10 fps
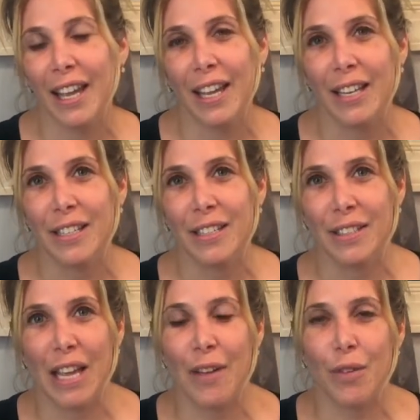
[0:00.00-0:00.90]
and
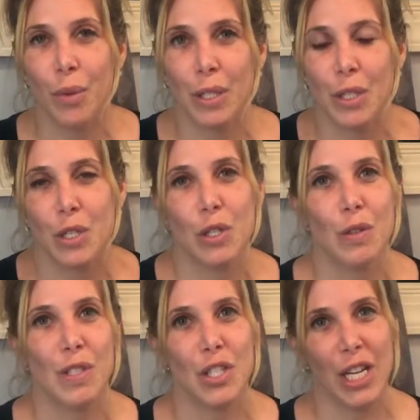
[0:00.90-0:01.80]
everyone
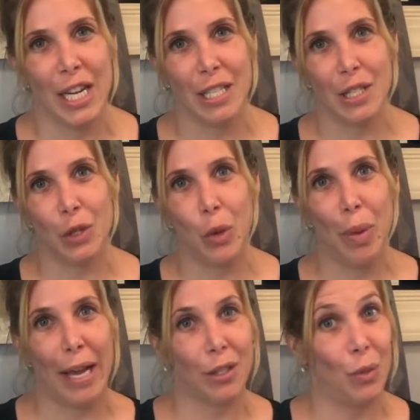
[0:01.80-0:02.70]
deserves a chance to go
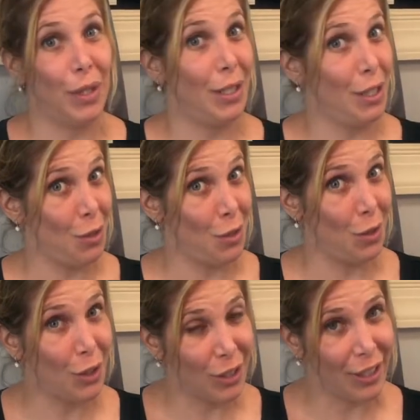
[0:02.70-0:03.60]
back to what they used
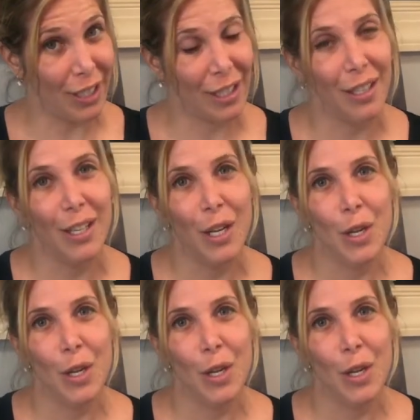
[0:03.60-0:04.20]
to look like.